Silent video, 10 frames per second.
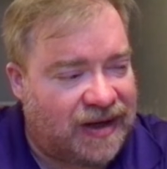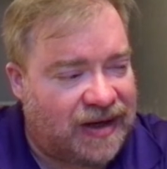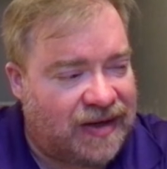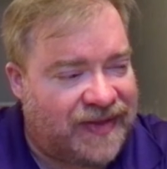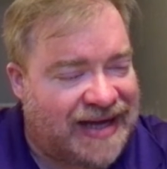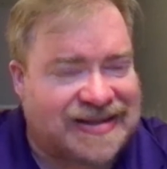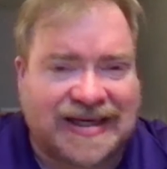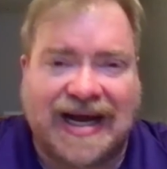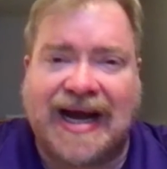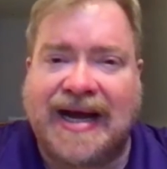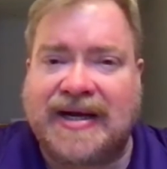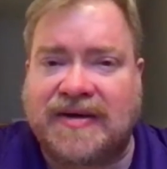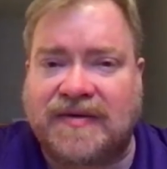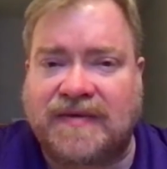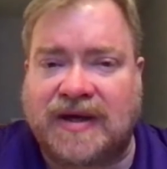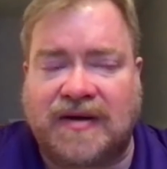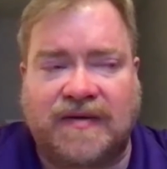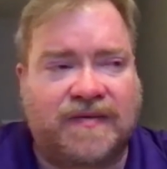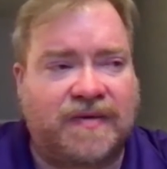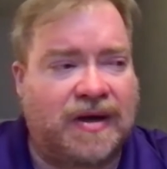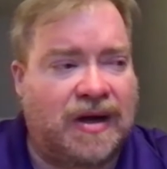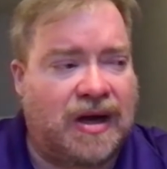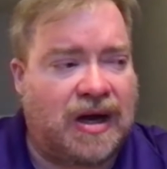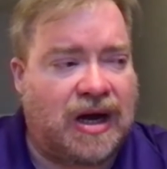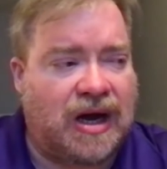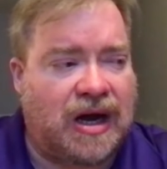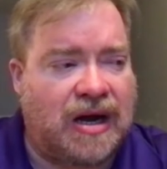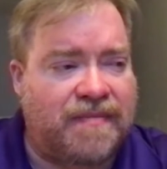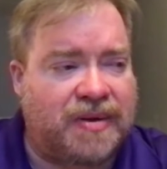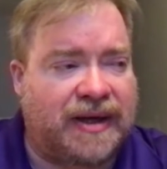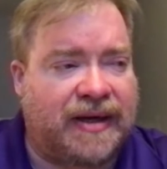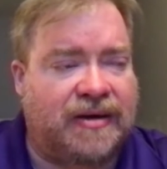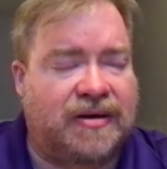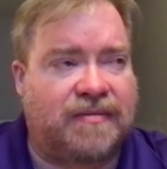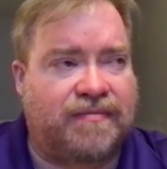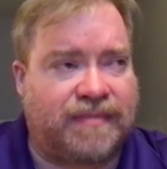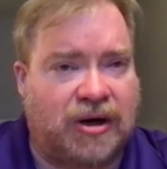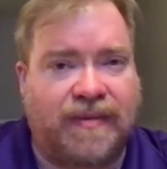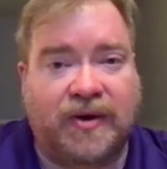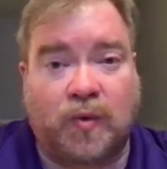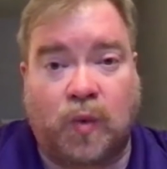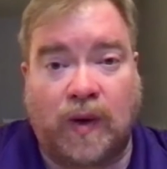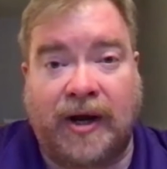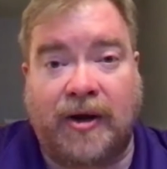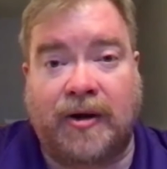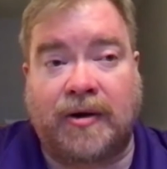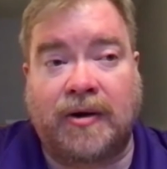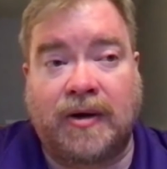that's the kind of humbling moment where,